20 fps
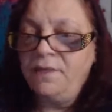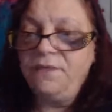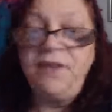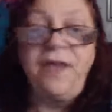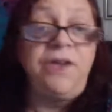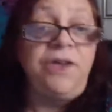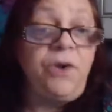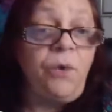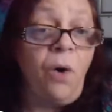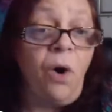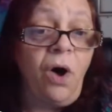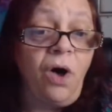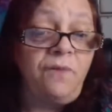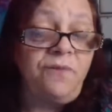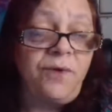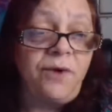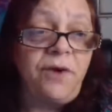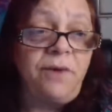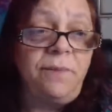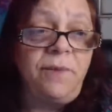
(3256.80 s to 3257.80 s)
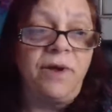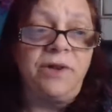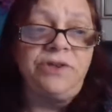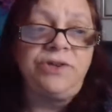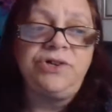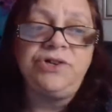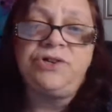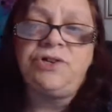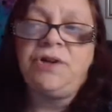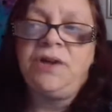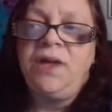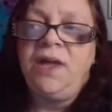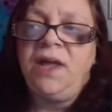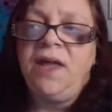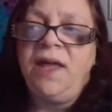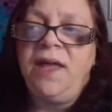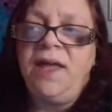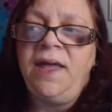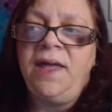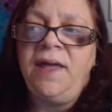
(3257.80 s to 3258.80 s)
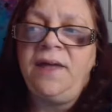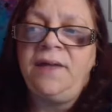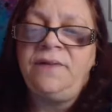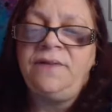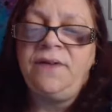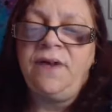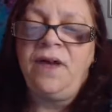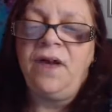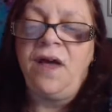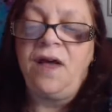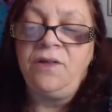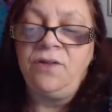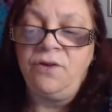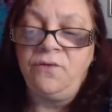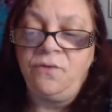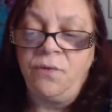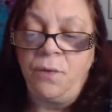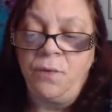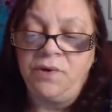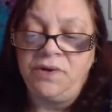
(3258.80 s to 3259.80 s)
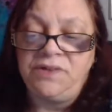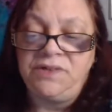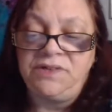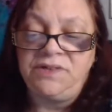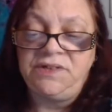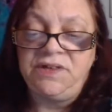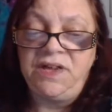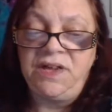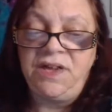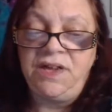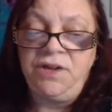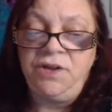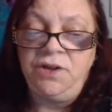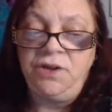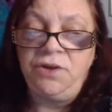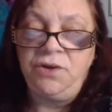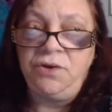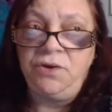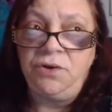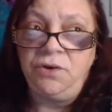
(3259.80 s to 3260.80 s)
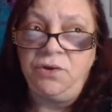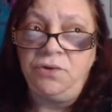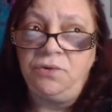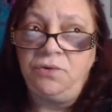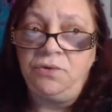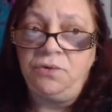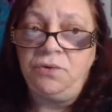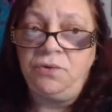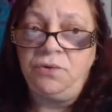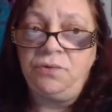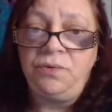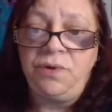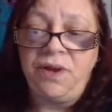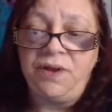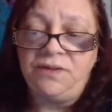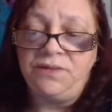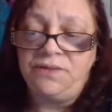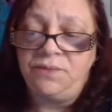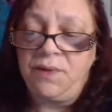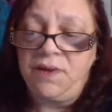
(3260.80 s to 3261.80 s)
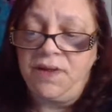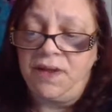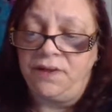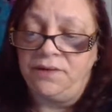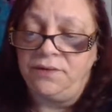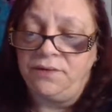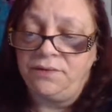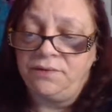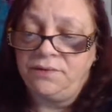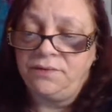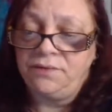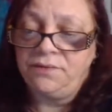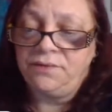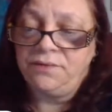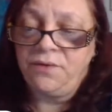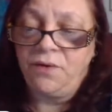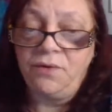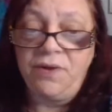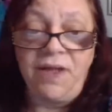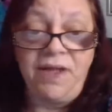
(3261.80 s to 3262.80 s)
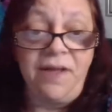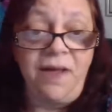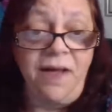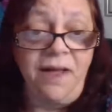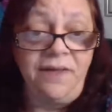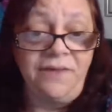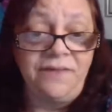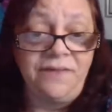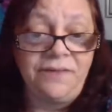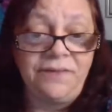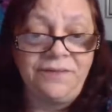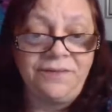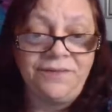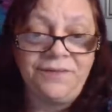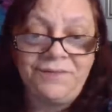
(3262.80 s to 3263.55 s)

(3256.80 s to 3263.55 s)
Thank you all very much. And I look forward to seeing you next weekend. Okay, guys?